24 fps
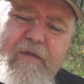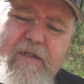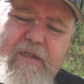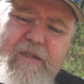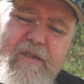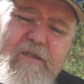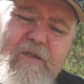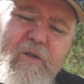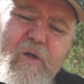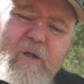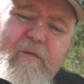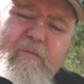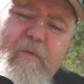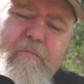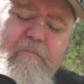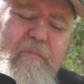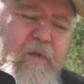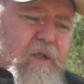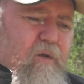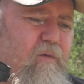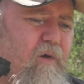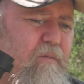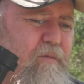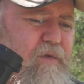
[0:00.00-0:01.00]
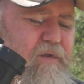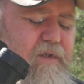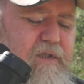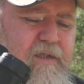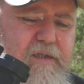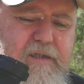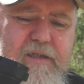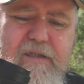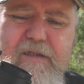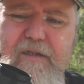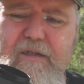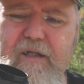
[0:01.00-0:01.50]
this is kind of a big one, but
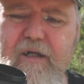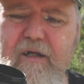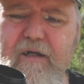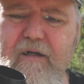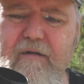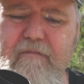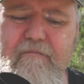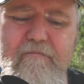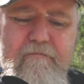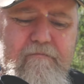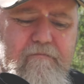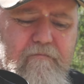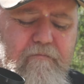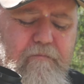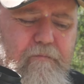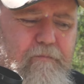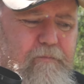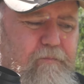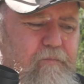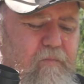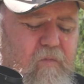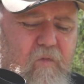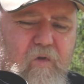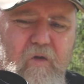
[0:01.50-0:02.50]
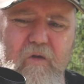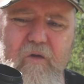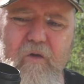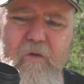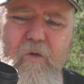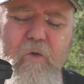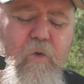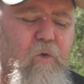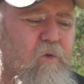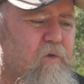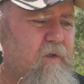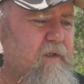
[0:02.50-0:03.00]
this is,
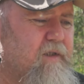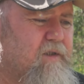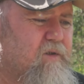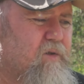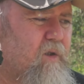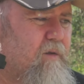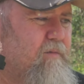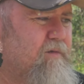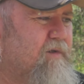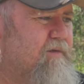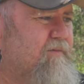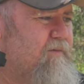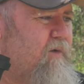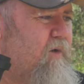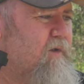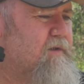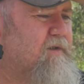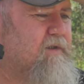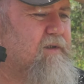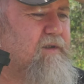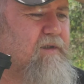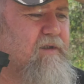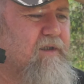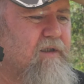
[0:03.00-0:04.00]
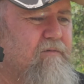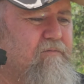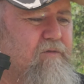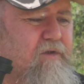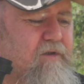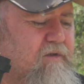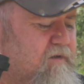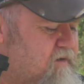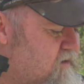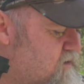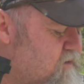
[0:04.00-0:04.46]
all these type of devices seem to